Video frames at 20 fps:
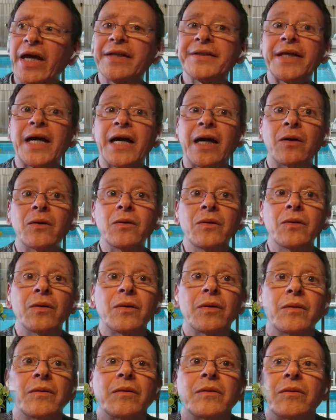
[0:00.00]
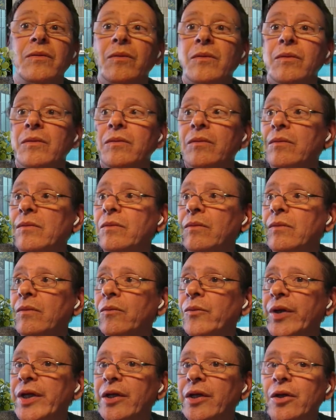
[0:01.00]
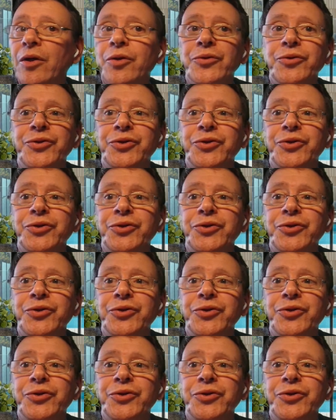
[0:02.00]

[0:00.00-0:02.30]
And now we go